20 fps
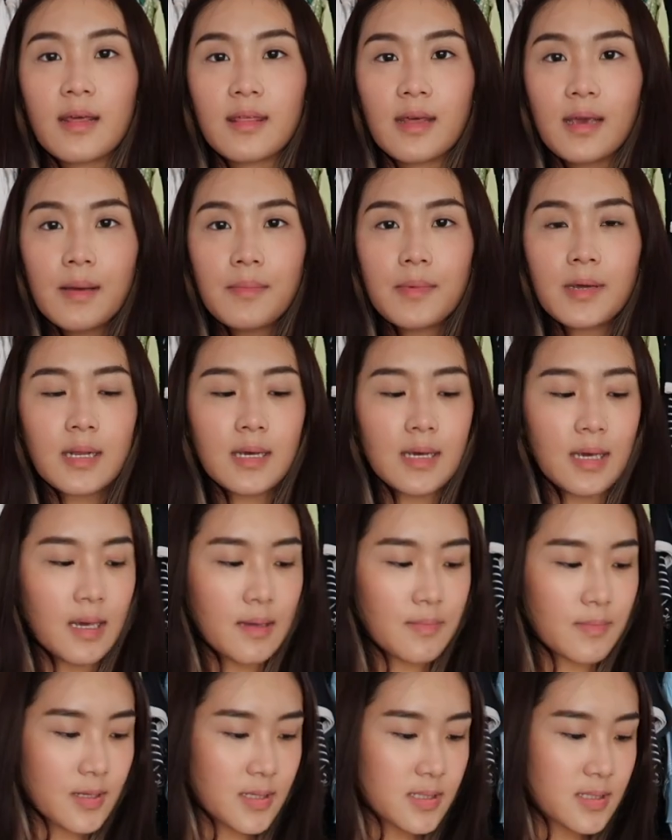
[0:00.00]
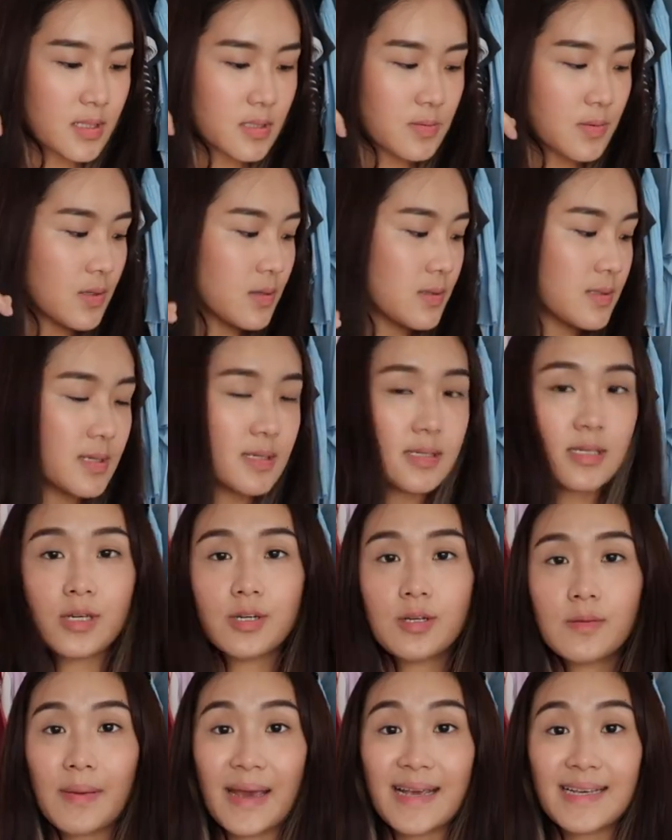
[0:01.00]
think I'm gonna keep this just because it's a
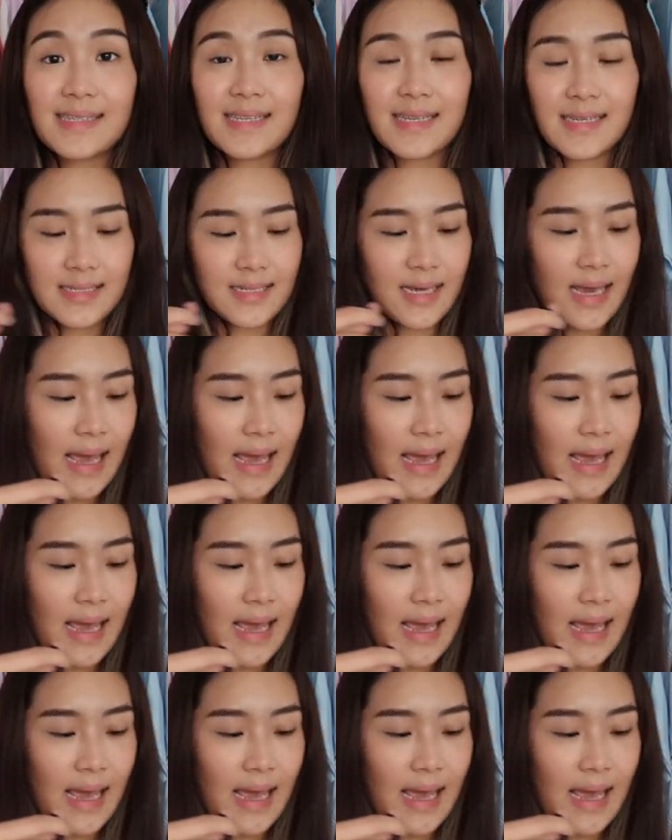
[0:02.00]
good basic to